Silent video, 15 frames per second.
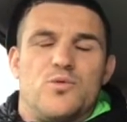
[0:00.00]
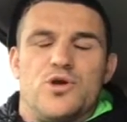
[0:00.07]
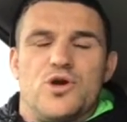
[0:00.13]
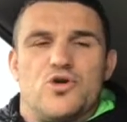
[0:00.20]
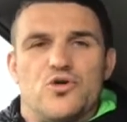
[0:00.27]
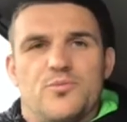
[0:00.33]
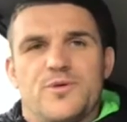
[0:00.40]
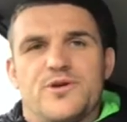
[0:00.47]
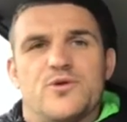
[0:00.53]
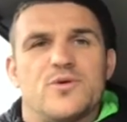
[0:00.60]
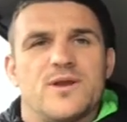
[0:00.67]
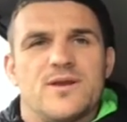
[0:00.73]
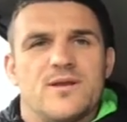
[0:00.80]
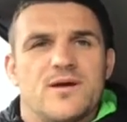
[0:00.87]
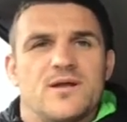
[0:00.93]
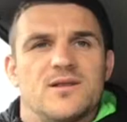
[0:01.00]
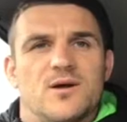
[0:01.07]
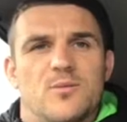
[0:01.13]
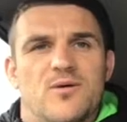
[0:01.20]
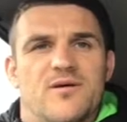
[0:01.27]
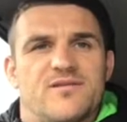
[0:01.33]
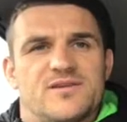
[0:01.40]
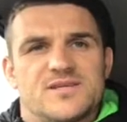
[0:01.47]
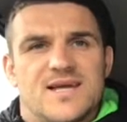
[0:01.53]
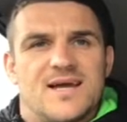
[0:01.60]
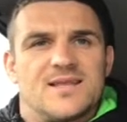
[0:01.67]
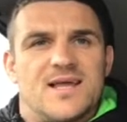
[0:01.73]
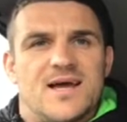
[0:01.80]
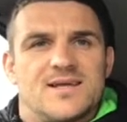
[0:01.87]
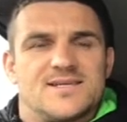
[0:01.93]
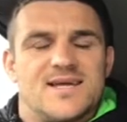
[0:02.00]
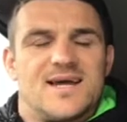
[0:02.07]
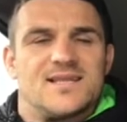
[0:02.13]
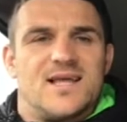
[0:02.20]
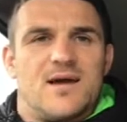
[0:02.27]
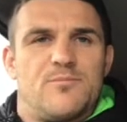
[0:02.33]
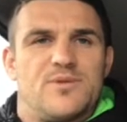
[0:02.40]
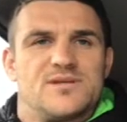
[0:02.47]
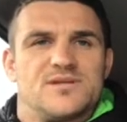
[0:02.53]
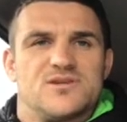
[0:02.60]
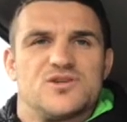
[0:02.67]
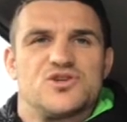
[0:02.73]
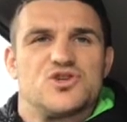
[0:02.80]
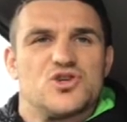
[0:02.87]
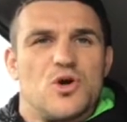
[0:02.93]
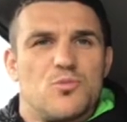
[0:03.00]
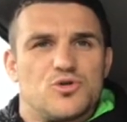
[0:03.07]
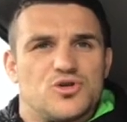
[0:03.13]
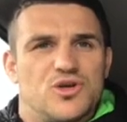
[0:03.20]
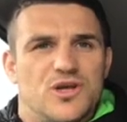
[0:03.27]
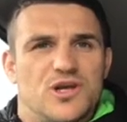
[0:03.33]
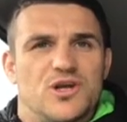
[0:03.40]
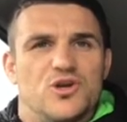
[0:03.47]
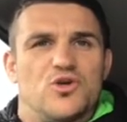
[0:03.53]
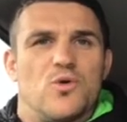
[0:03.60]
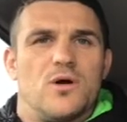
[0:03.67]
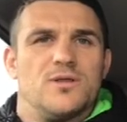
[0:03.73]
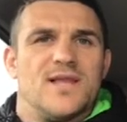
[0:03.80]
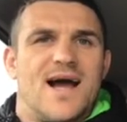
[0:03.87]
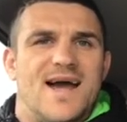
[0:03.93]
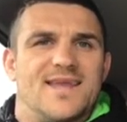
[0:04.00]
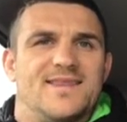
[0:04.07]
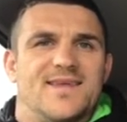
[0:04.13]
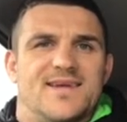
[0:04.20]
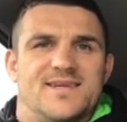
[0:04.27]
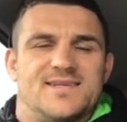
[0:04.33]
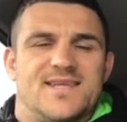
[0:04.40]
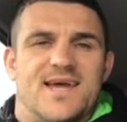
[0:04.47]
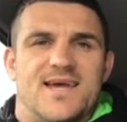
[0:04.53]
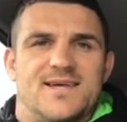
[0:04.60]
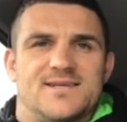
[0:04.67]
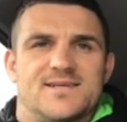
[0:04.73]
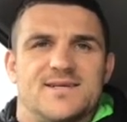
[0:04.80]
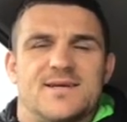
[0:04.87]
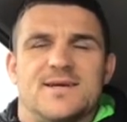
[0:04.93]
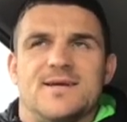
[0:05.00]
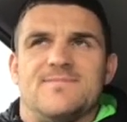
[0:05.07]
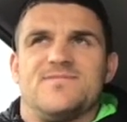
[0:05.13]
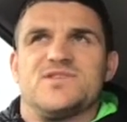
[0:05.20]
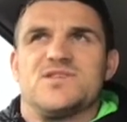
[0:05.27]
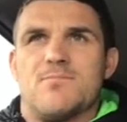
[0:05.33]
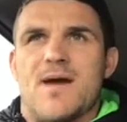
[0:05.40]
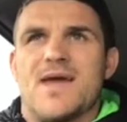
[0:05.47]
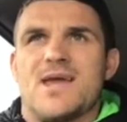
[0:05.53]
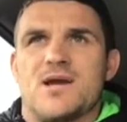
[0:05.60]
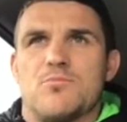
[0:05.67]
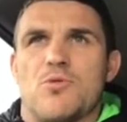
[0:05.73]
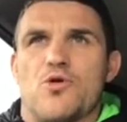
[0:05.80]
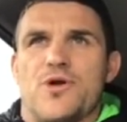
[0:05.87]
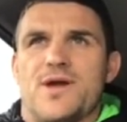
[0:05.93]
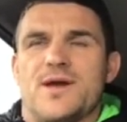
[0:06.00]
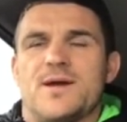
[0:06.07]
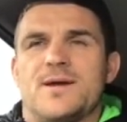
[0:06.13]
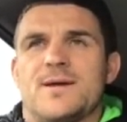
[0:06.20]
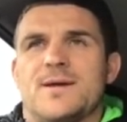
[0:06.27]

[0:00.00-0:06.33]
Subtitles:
you could be doing a little bit of sideline business. There's so much that you can do online these days to make money.